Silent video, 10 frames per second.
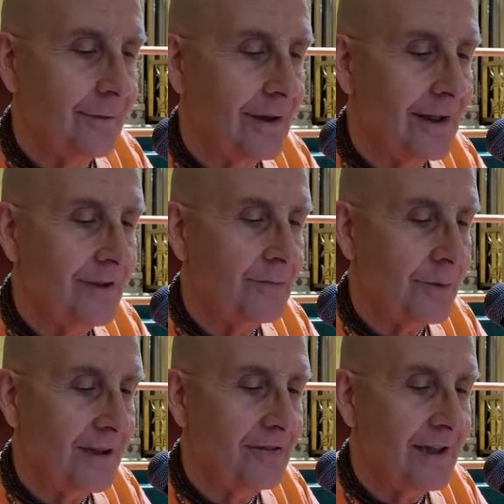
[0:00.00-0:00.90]
is
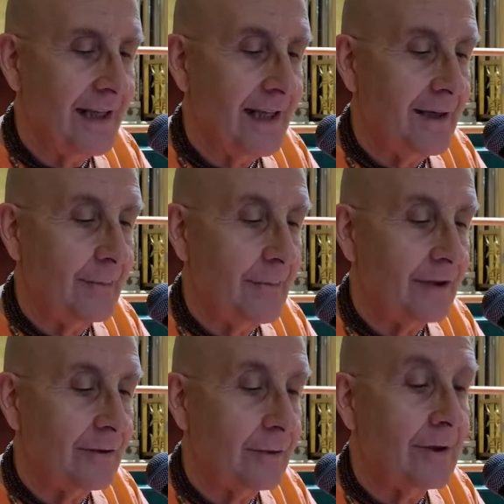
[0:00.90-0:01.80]
present at
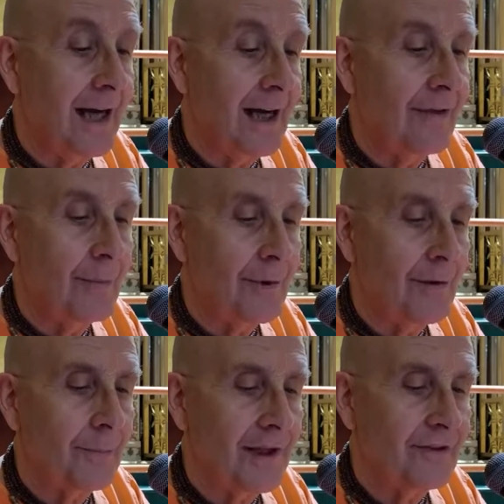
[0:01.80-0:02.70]
Mathura, the
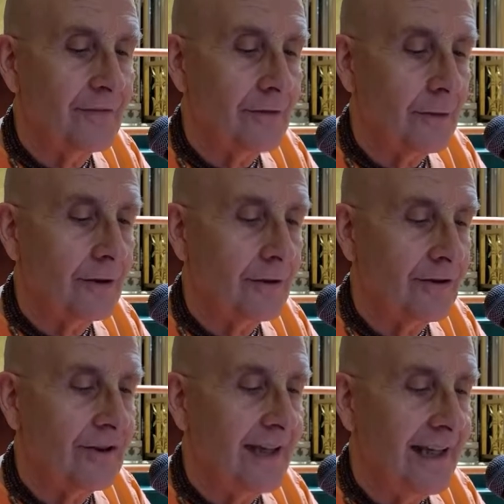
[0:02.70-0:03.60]
birthplace of Lord
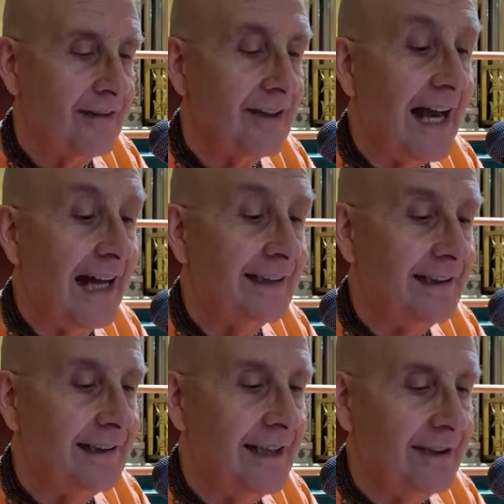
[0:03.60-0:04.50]
Krishna, as
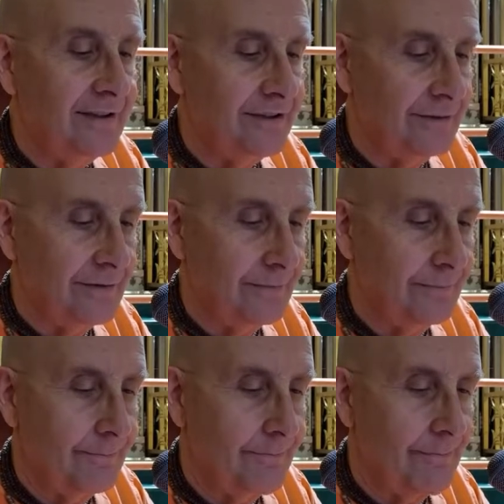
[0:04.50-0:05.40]
Adikeshava.
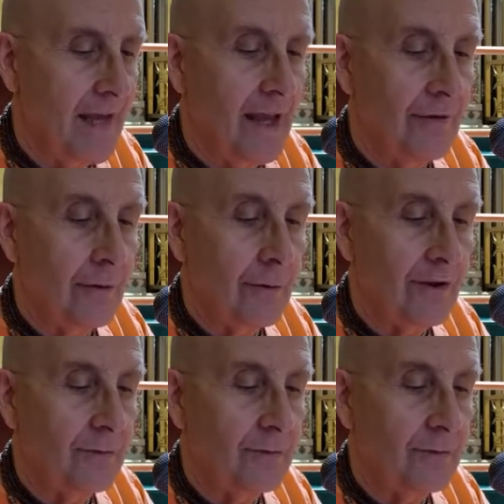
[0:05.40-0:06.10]
The Lord is